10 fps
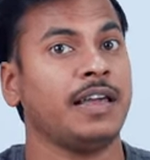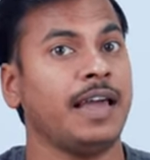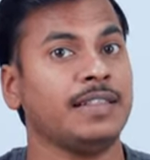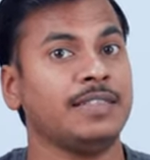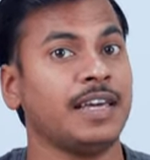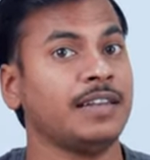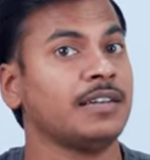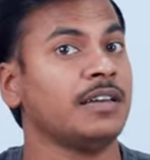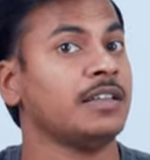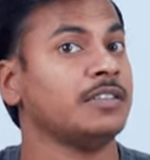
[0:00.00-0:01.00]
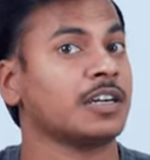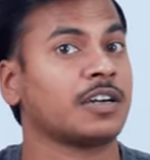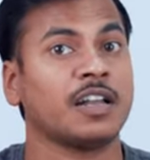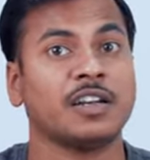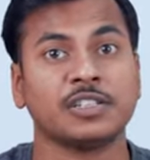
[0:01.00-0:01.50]
and then the
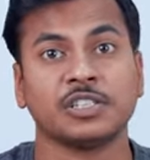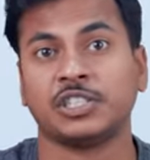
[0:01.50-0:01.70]
color the